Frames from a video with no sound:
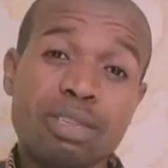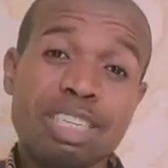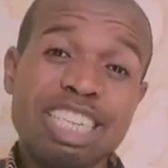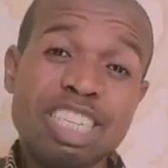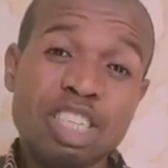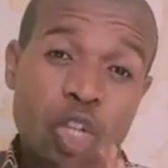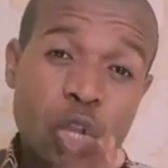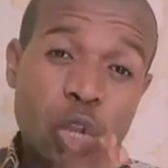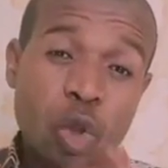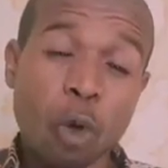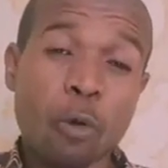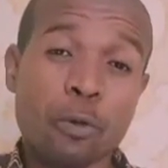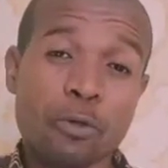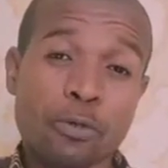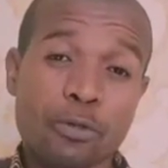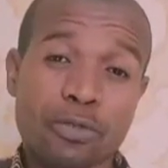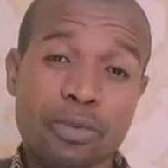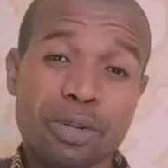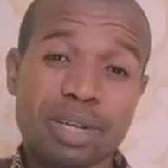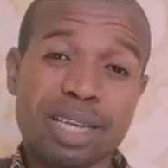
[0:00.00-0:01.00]
Is
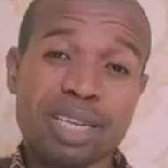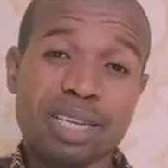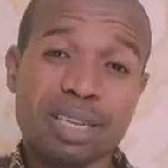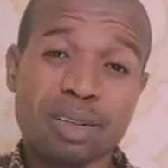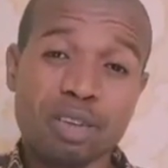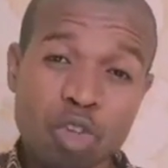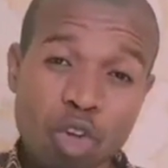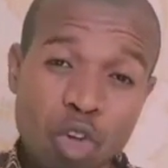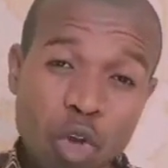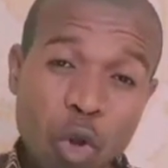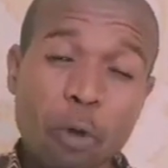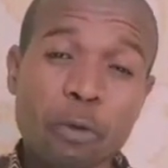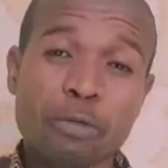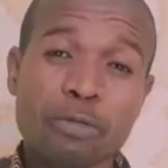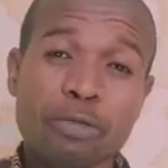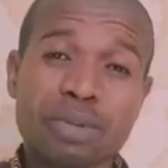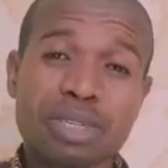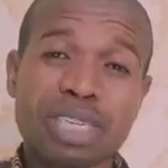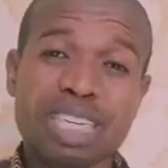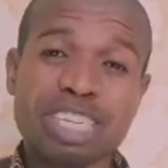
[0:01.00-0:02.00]
love. Love